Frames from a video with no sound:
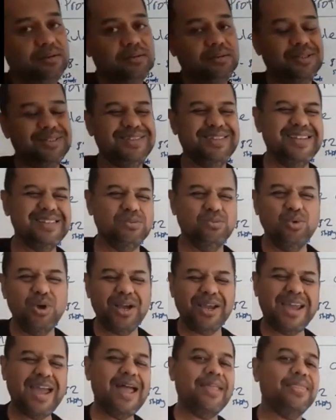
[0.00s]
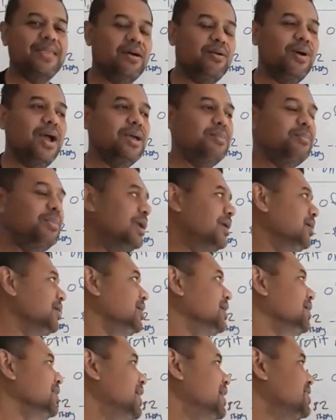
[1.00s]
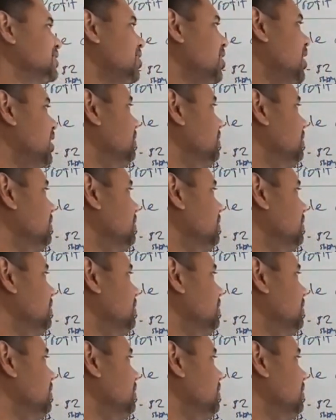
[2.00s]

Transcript: It doesn't work out that way, but that's